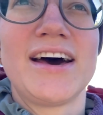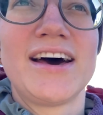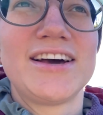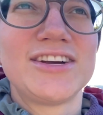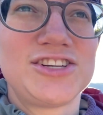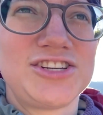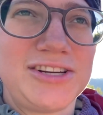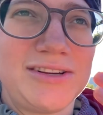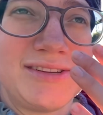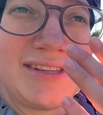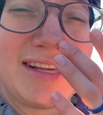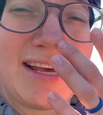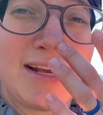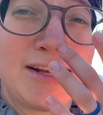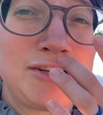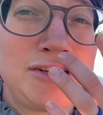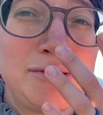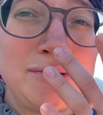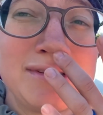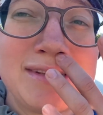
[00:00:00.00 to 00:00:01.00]
She was like
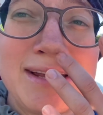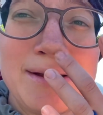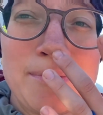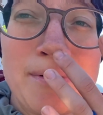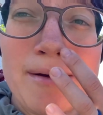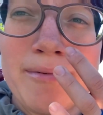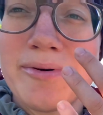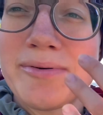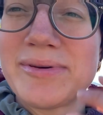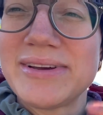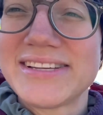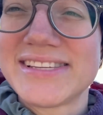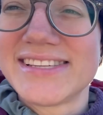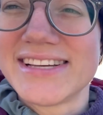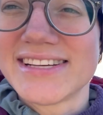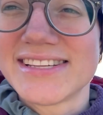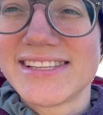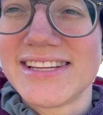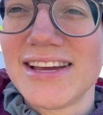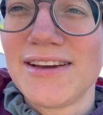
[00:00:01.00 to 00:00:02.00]
probably
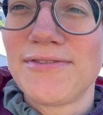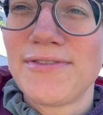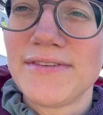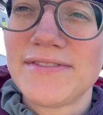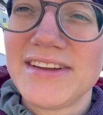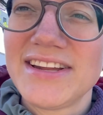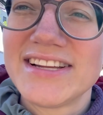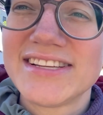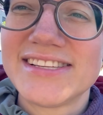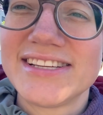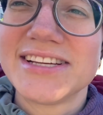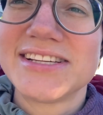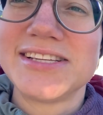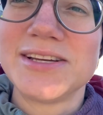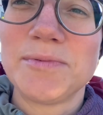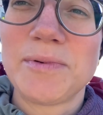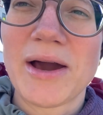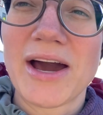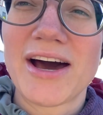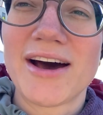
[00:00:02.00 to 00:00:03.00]
50 to 60
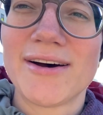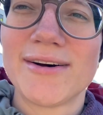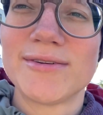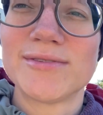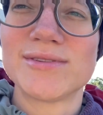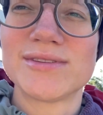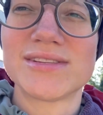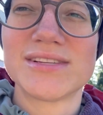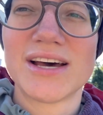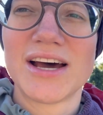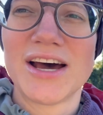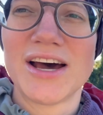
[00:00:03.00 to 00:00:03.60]
pounds,